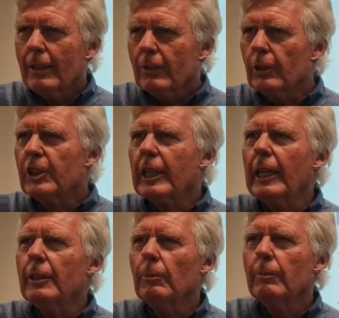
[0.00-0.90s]
So it's the
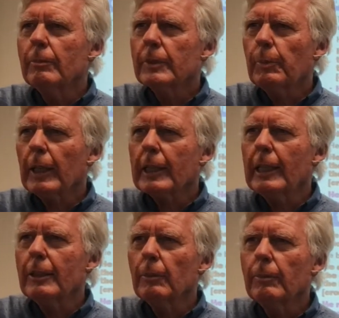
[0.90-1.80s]
kingdom. It's about the
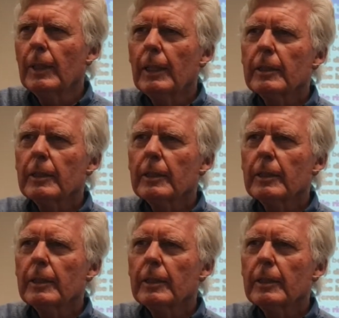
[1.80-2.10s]
kingdom.